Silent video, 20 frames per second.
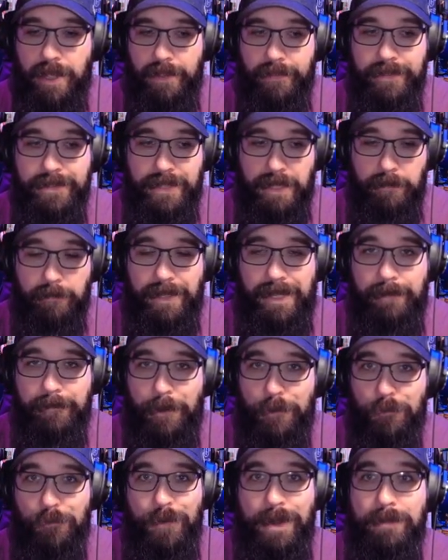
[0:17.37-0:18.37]
This game came
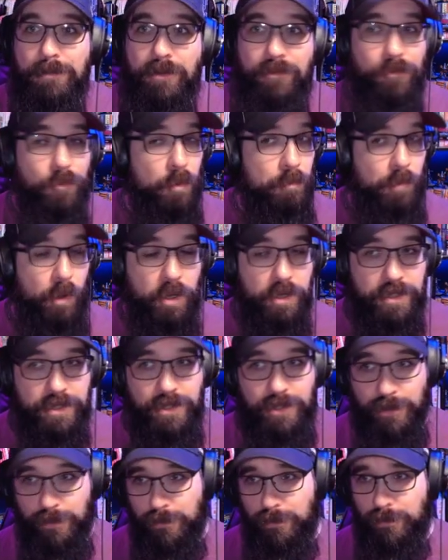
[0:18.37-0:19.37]
out right before part
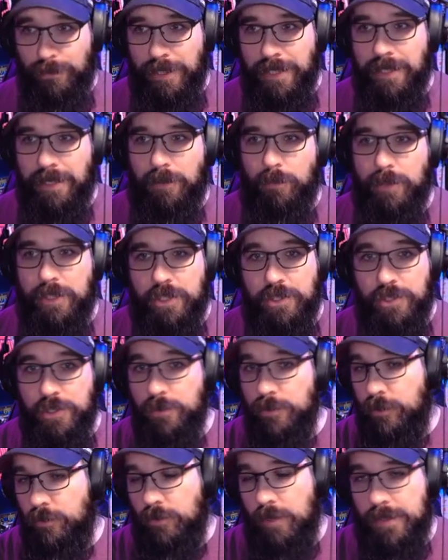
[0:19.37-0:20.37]
two, which is
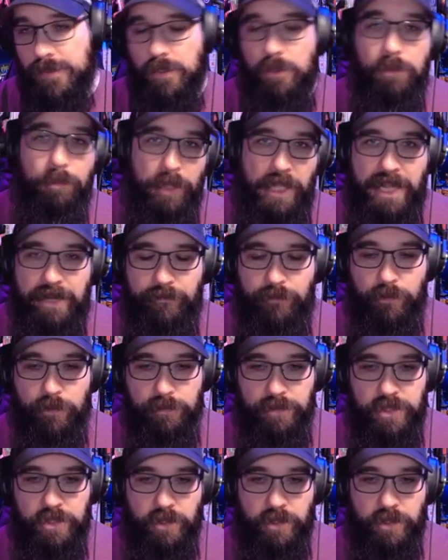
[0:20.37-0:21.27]
new across all platforms.